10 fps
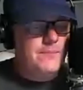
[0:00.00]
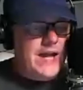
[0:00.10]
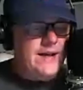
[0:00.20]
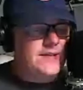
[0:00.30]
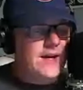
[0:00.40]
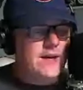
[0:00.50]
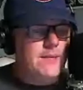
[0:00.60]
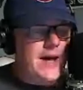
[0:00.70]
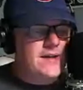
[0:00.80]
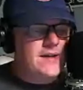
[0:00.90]
At
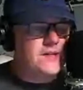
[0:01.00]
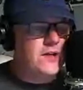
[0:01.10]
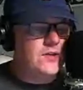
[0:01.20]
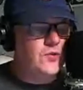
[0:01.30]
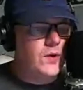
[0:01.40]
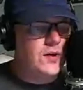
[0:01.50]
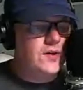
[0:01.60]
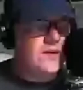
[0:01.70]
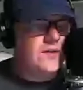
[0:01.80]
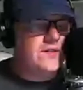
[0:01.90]
Timax on
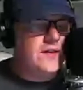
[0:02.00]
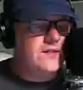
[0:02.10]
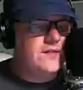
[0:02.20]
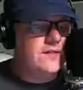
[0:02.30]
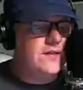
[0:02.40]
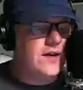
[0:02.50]
Twitter says,